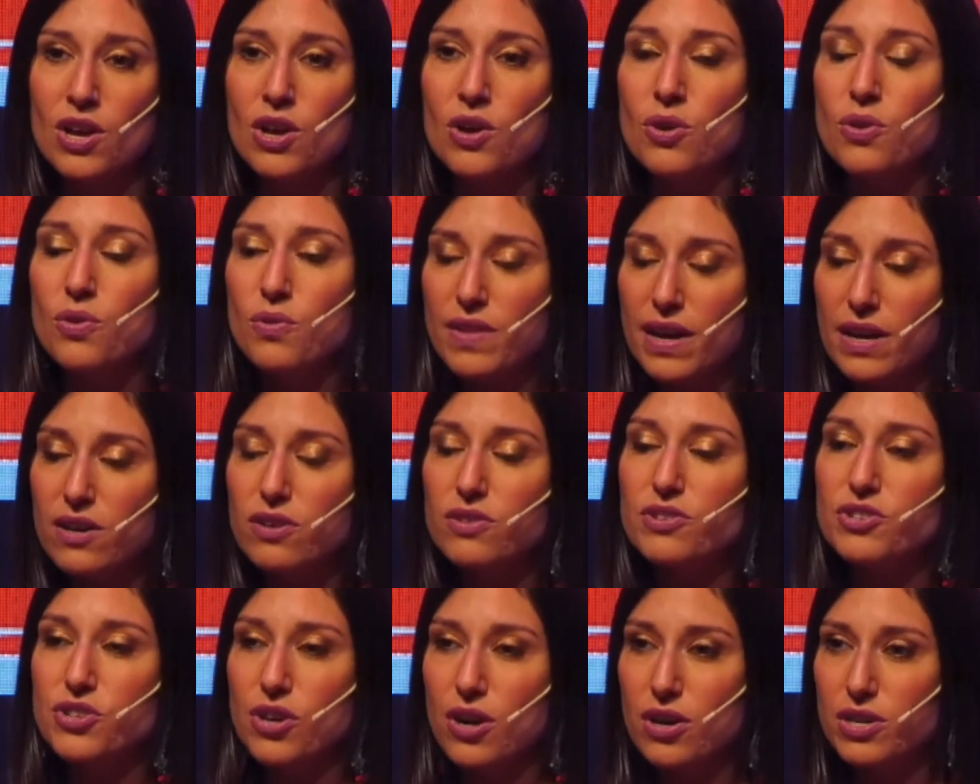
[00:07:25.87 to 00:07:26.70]
who then are
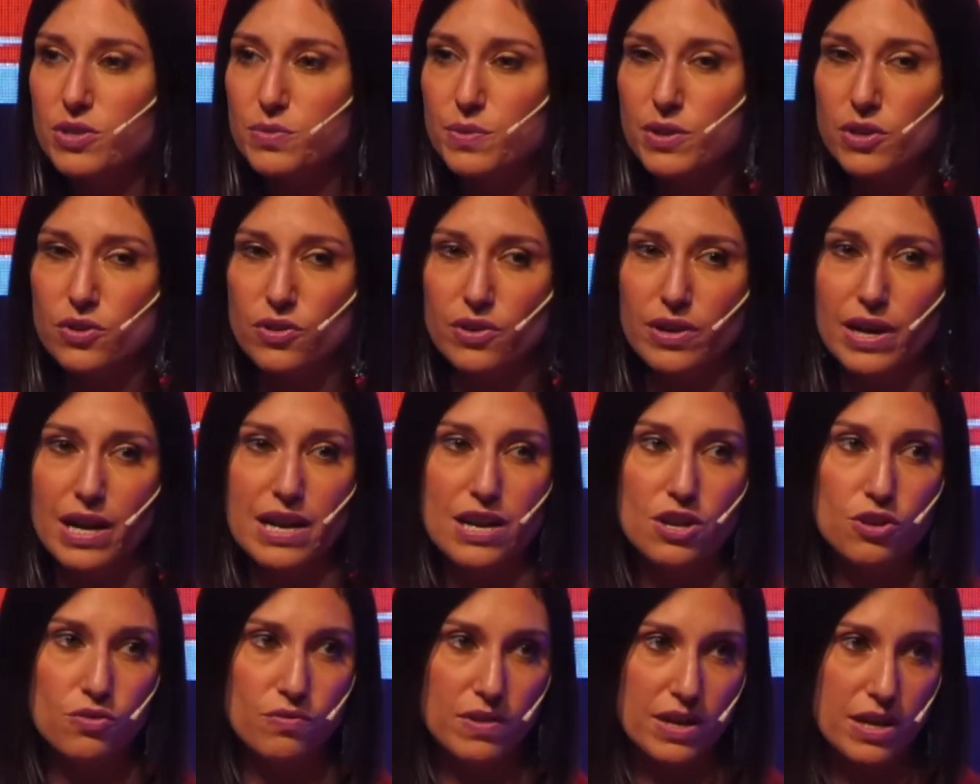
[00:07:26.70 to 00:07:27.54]
charged with
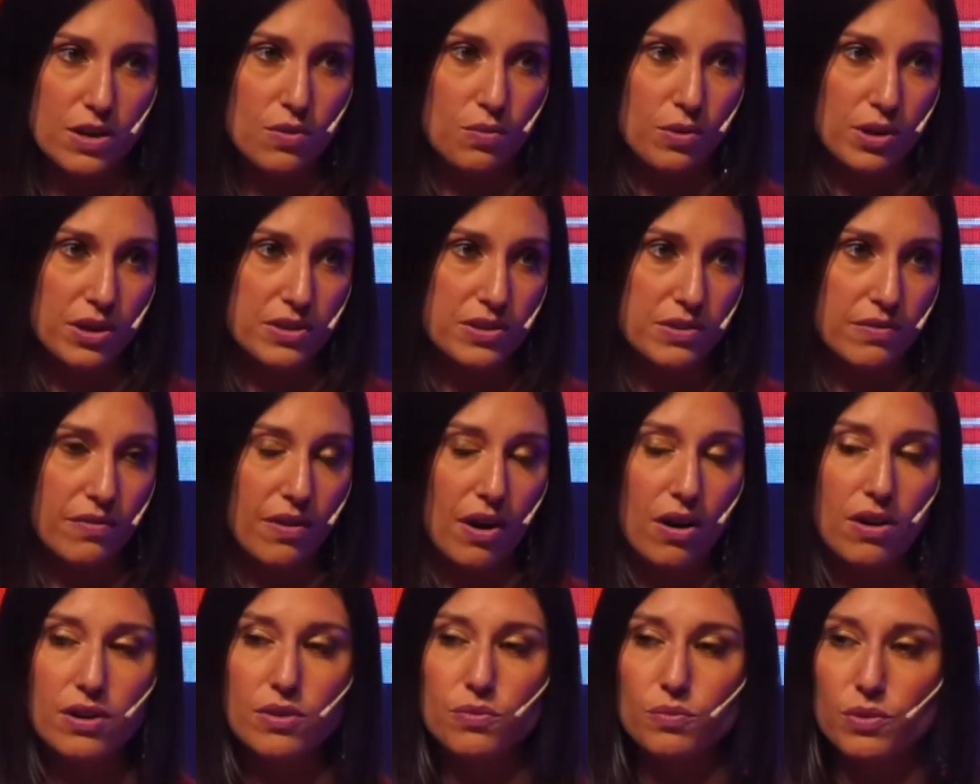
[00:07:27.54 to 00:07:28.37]
creating unique works of
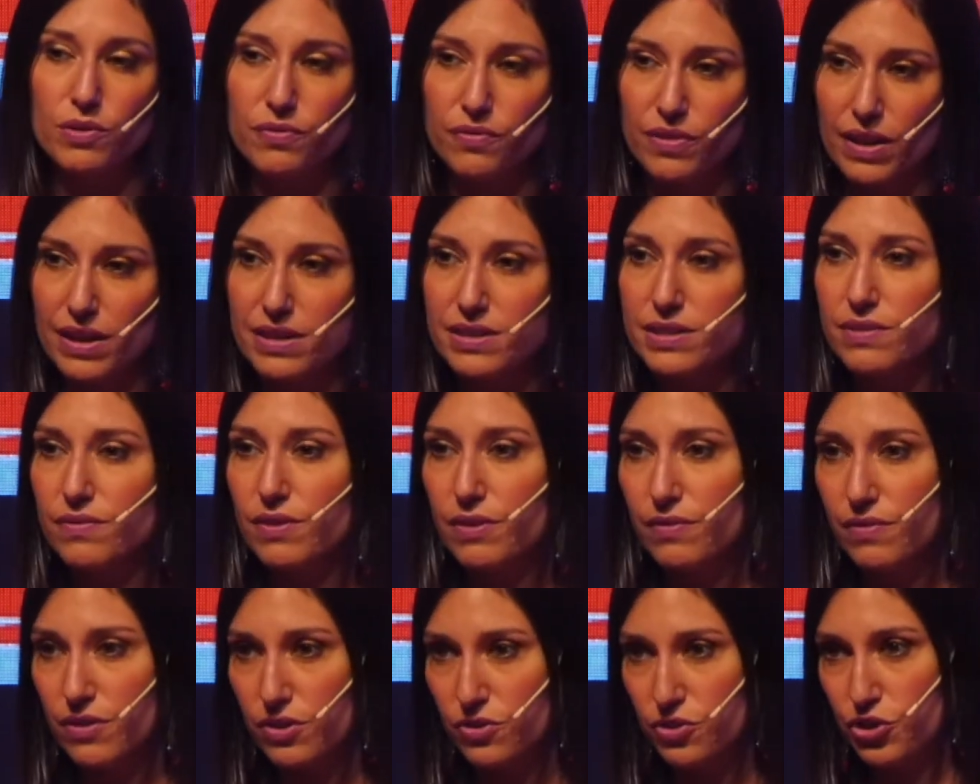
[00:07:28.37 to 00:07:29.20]
art reflective
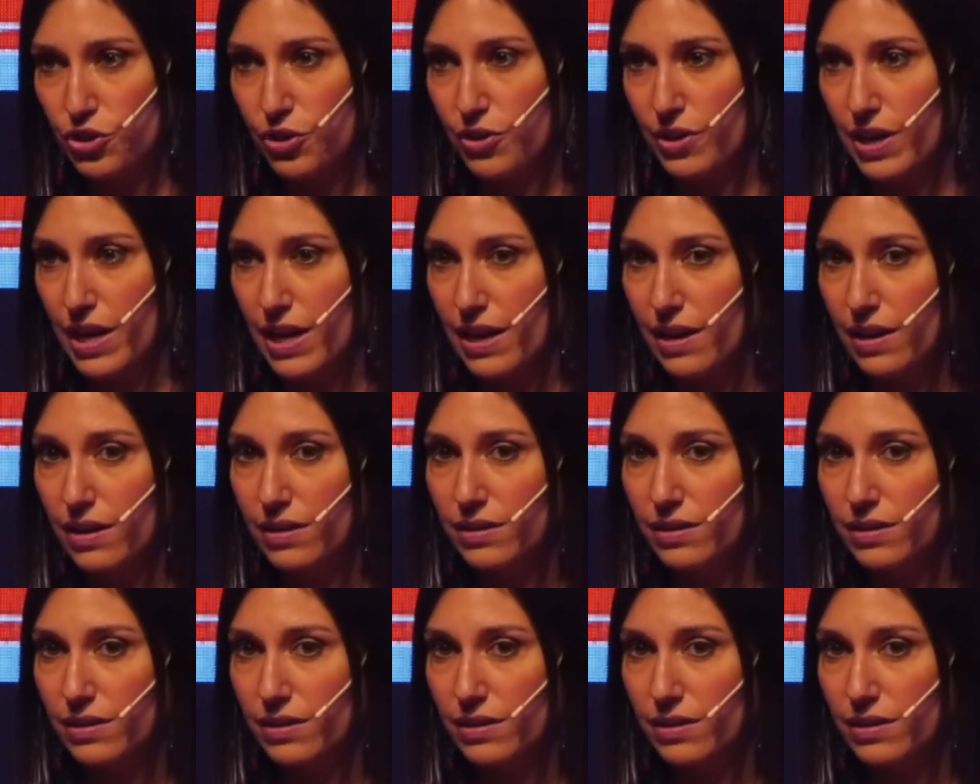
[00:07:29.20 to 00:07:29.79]
of their journey.